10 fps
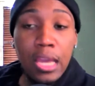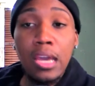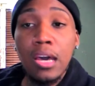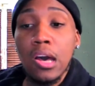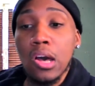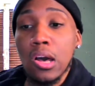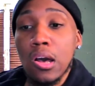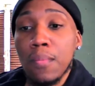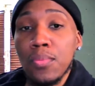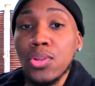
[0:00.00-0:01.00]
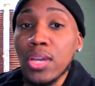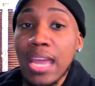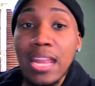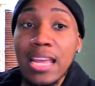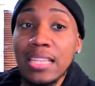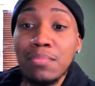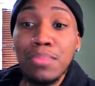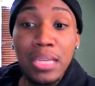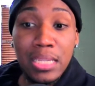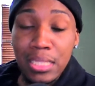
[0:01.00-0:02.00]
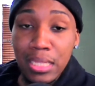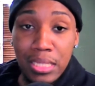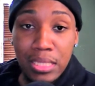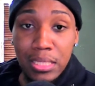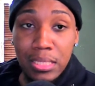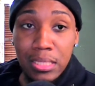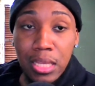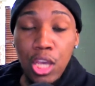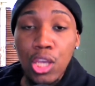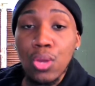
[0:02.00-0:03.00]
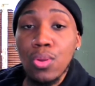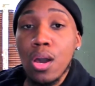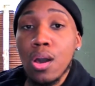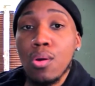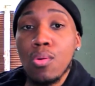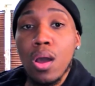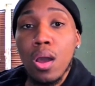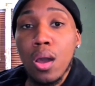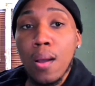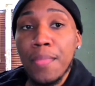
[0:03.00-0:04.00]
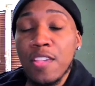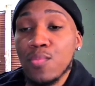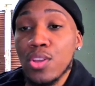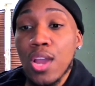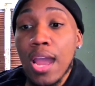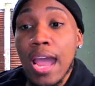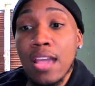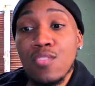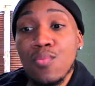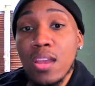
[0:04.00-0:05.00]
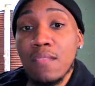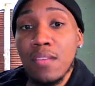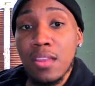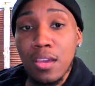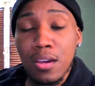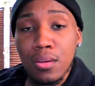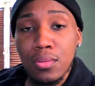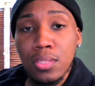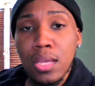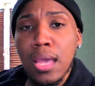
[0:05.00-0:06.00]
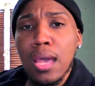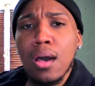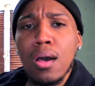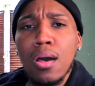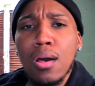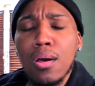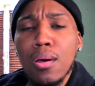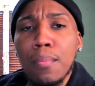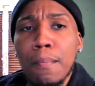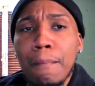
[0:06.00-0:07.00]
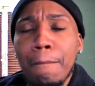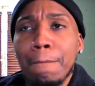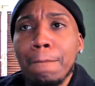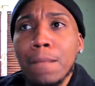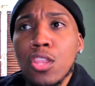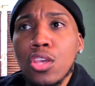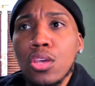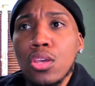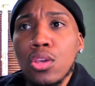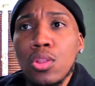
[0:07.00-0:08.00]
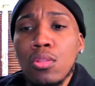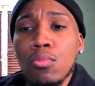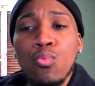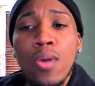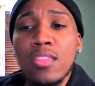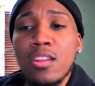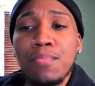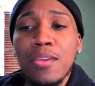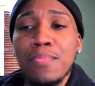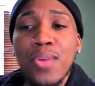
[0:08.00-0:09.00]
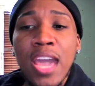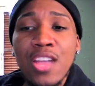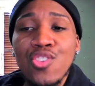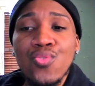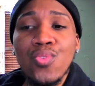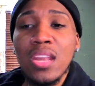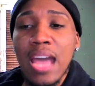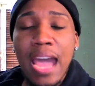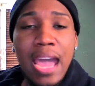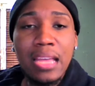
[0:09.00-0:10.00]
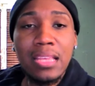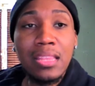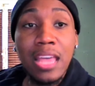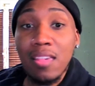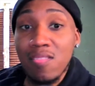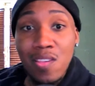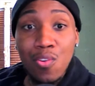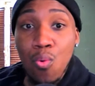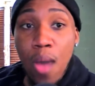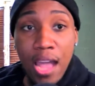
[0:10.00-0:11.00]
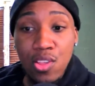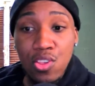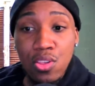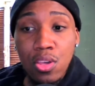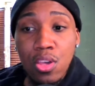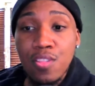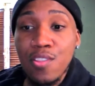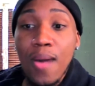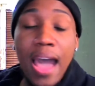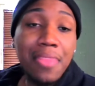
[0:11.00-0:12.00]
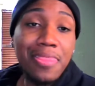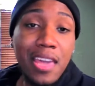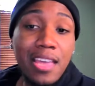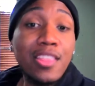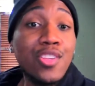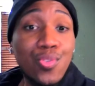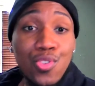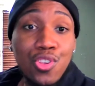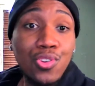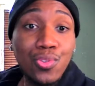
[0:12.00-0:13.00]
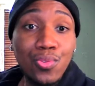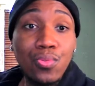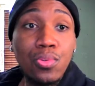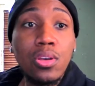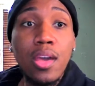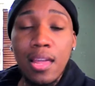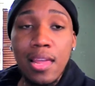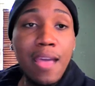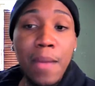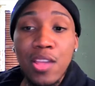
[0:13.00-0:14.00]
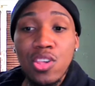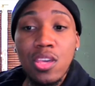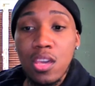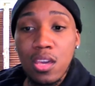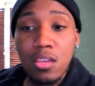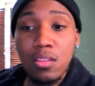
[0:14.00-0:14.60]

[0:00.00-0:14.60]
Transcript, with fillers: Um, look at it as a business, you know. Um, that's one of your highest rated videos. Um, whether the people hate you or not, they still watch. So I think that you should do LAMH again.